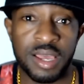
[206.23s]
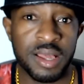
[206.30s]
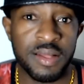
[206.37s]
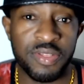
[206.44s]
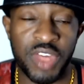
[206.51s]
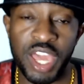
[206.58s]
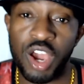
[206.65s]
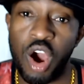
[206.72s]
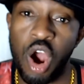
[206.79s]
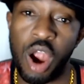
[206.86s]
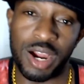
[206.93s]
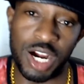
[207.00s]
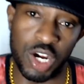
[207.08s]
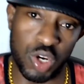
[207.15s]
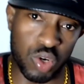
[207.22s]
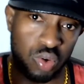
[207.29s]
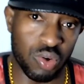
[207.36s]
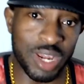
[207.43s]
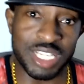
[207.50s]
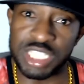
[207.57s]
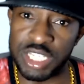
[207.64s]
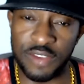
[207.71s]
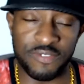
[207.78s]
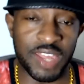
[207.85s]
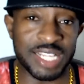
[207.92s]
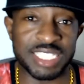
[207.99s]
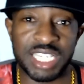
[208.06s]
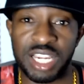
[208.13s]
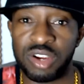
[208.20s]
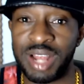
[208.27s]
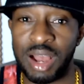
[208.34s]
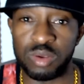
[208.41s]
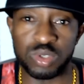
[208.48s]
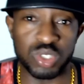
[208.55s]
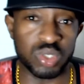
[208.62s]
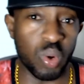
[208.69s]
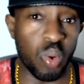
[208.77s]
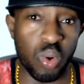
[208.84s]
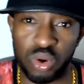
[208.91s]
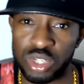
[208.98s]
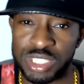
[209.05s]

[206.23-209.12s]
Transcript: They are aggressive. They tear down doors.